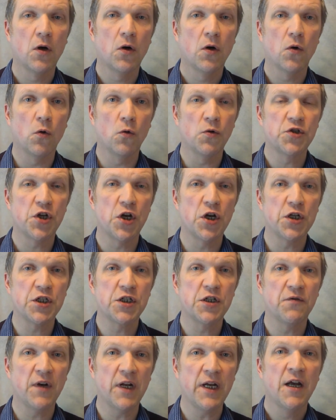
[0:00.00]

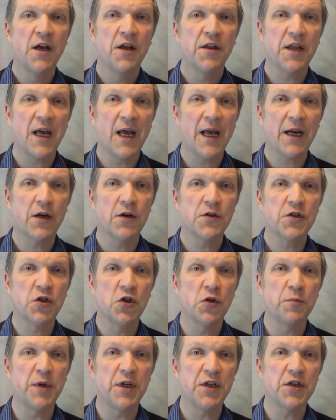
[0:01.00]
Alternatively, the hackers
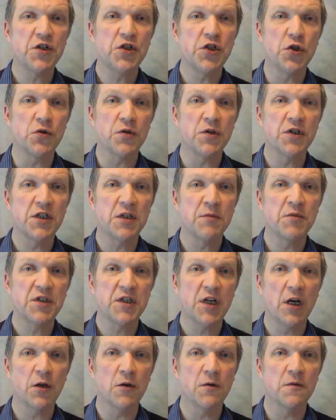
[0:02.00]
could be the students
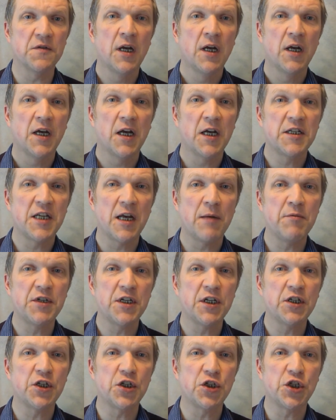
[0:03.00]
themselves,
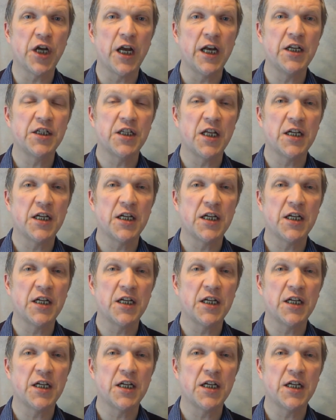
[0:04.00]
attempting to change their